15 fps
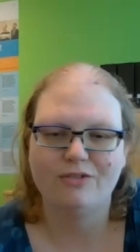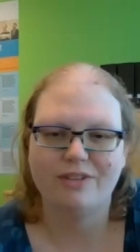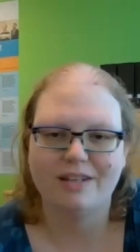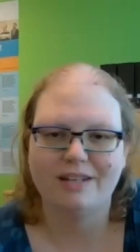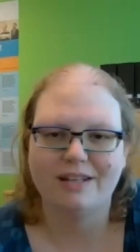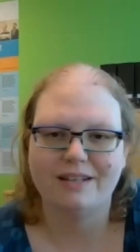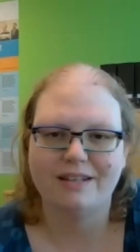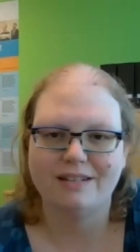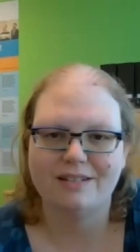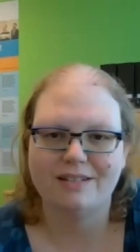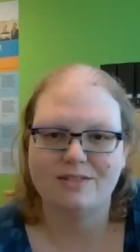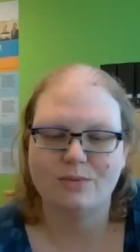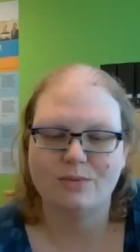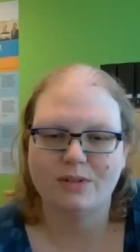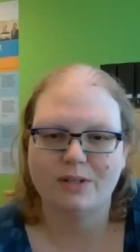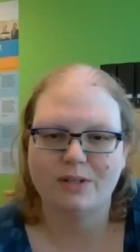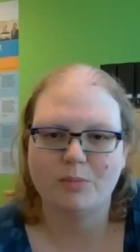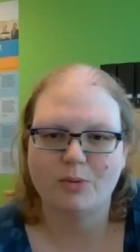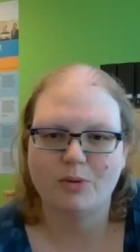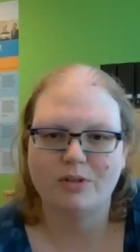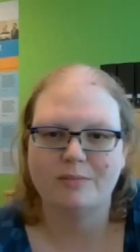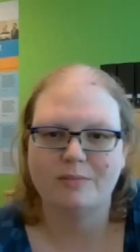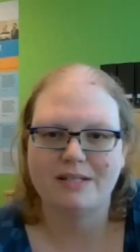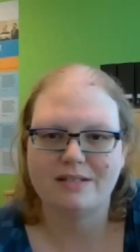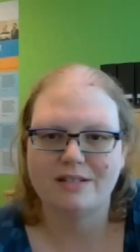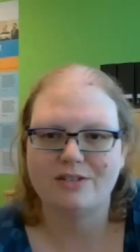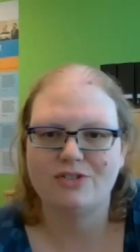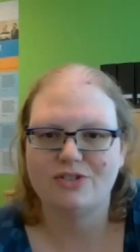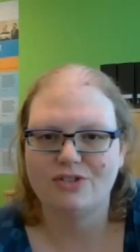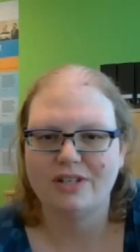you for that. I think that's a really important
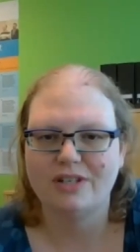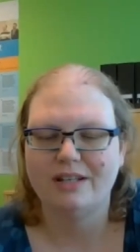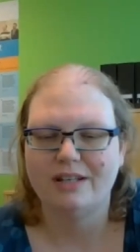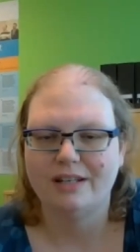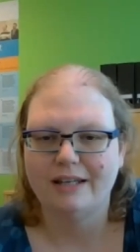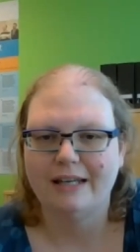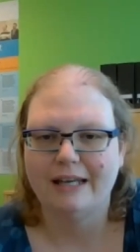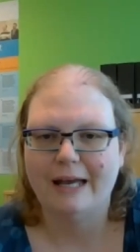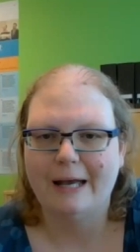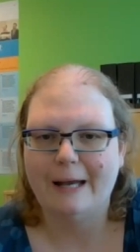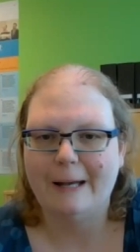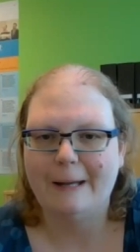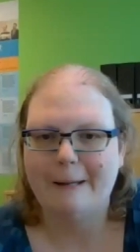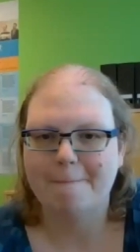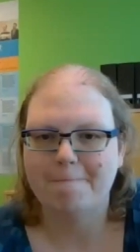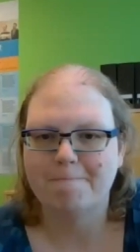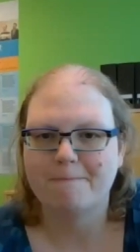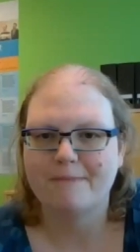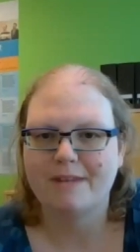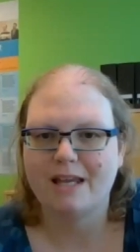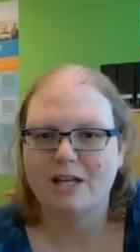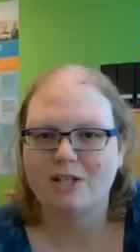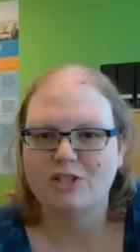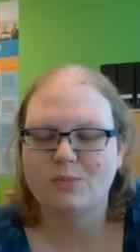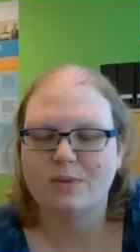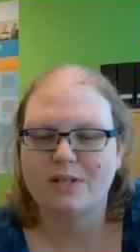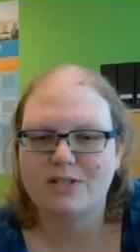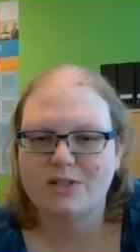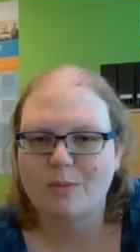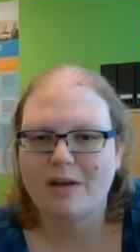message. Um, I just
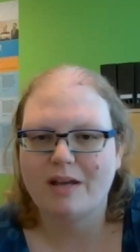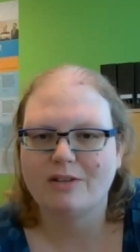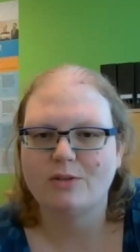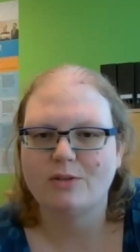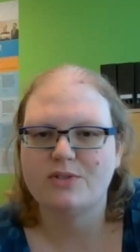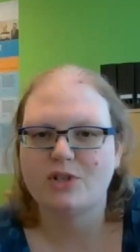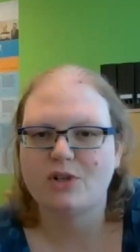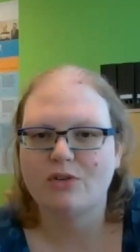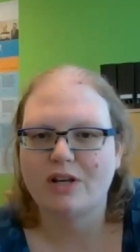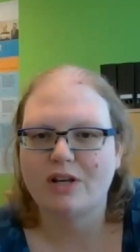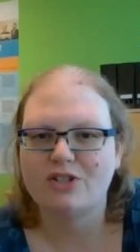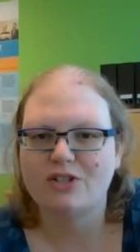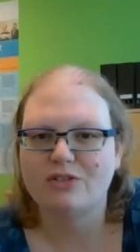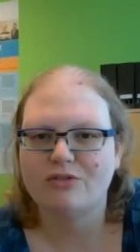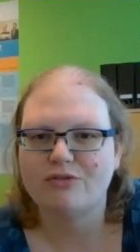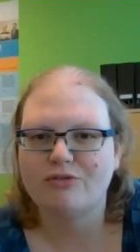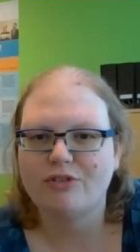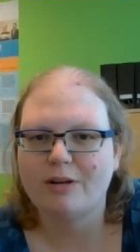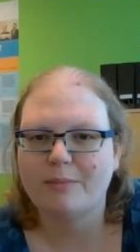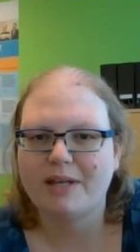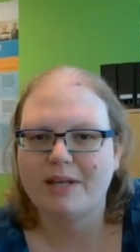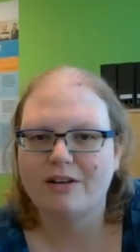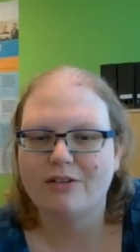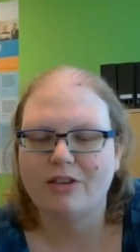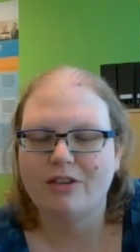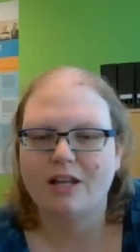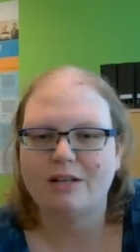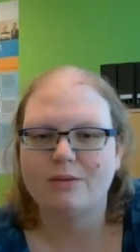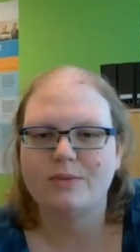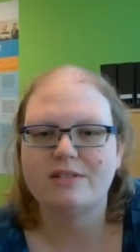wanted to go back. There was a correction from
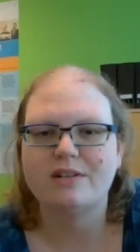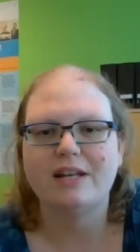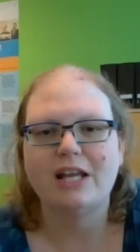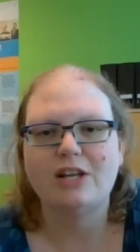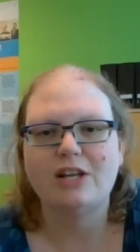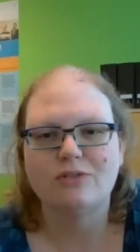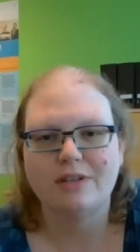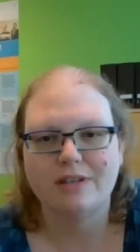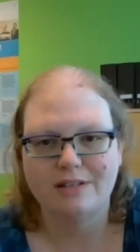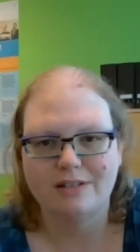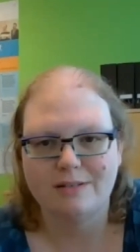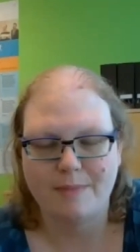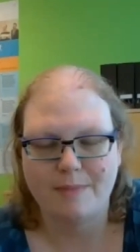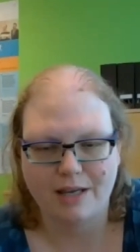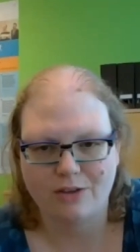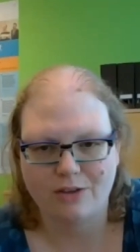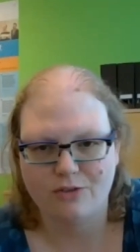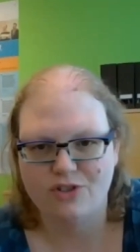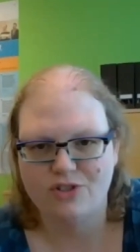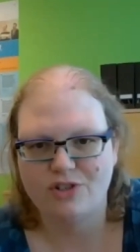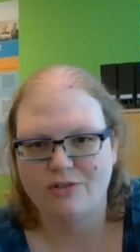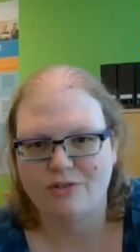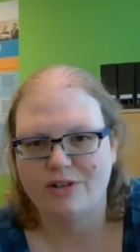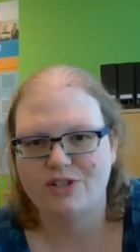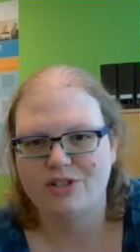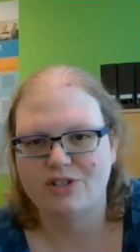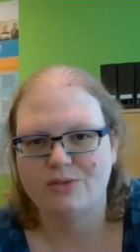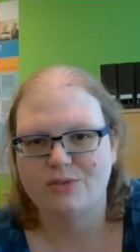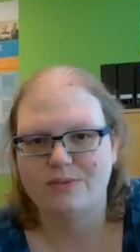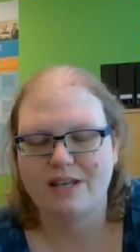Caroline. It was not age related macular
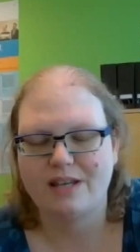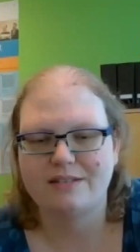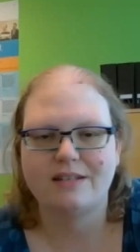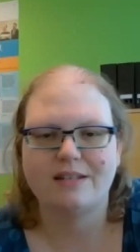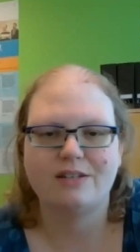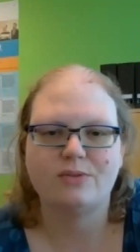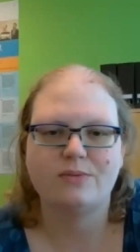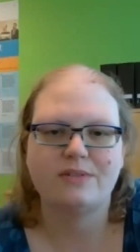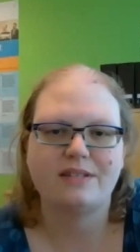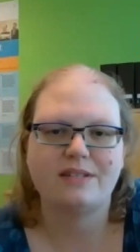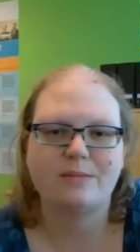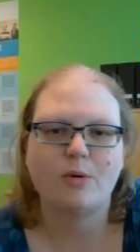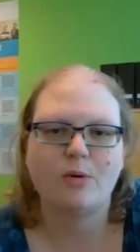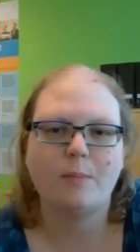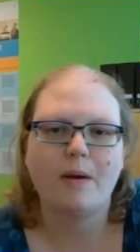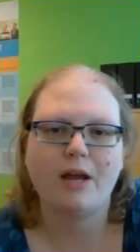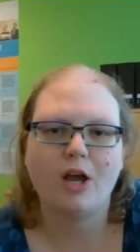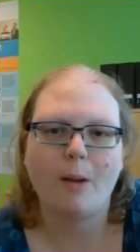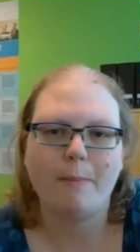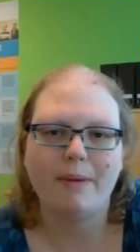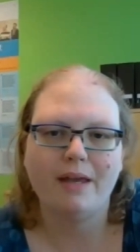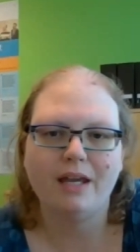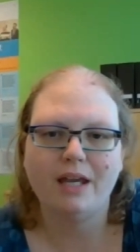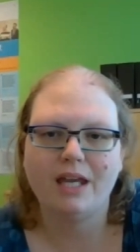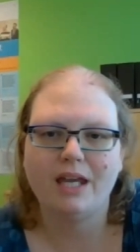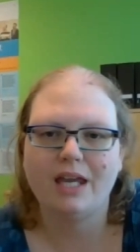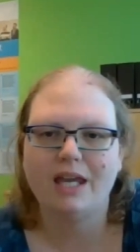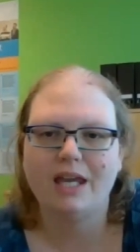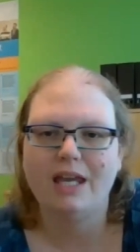degeneration she was asking. She was asking about myopic.